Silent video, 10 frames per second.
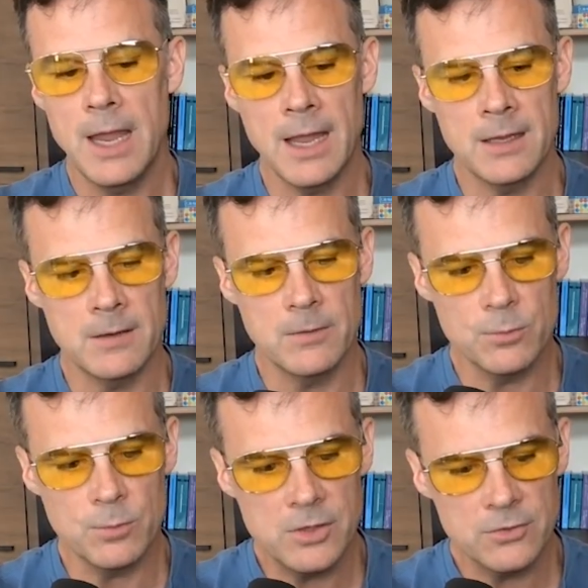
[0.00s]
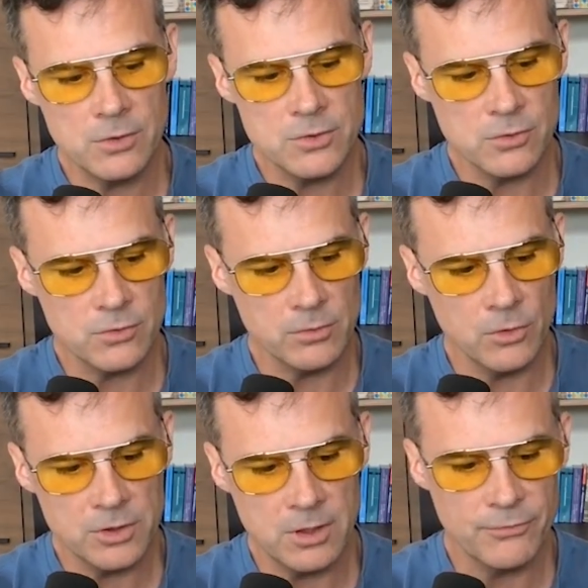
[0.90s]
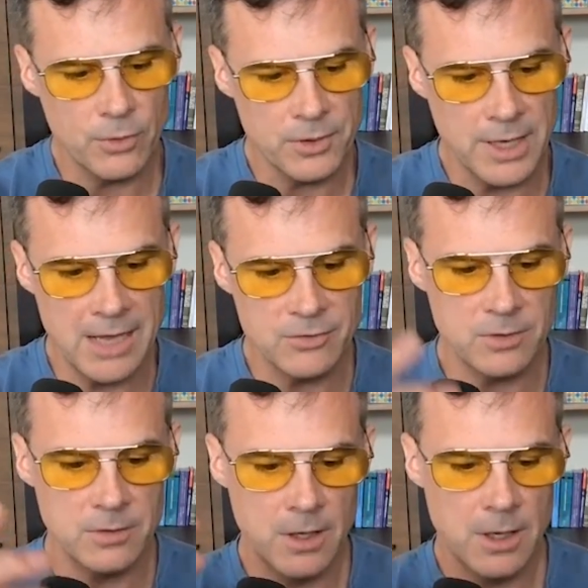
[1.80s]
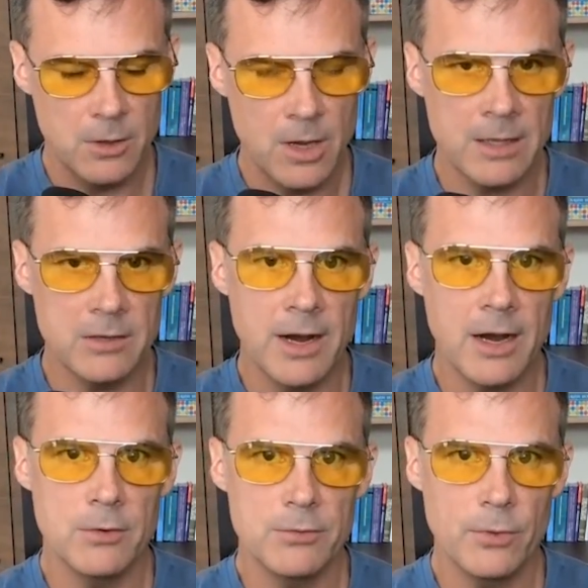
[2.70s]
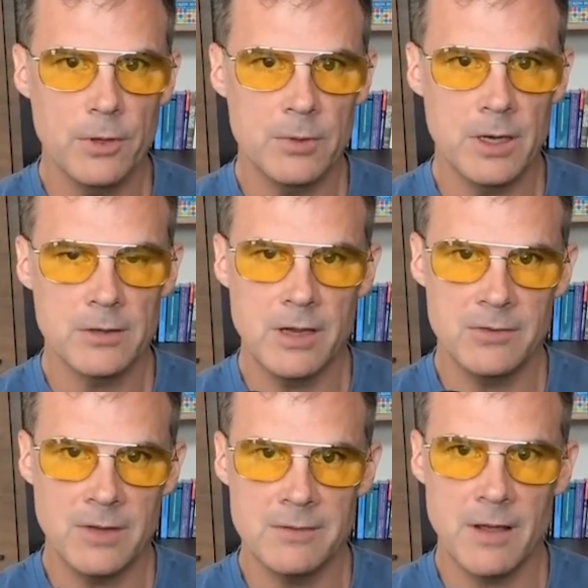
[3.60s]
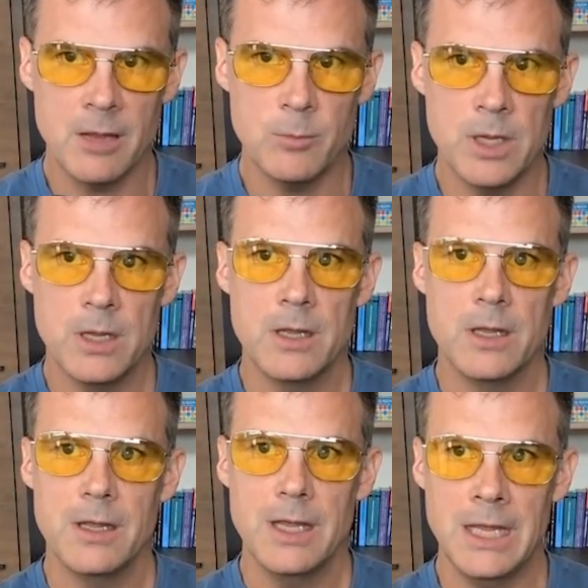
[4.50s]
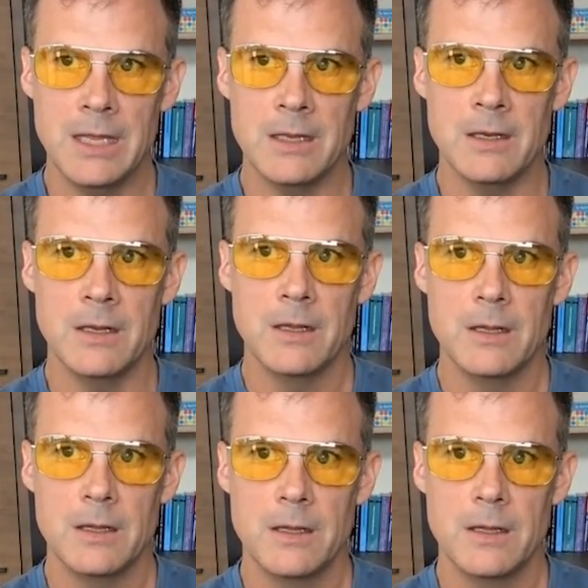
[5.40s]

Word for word: And the researchers looked at folic acid and the dihydrofolate reductase enzyme in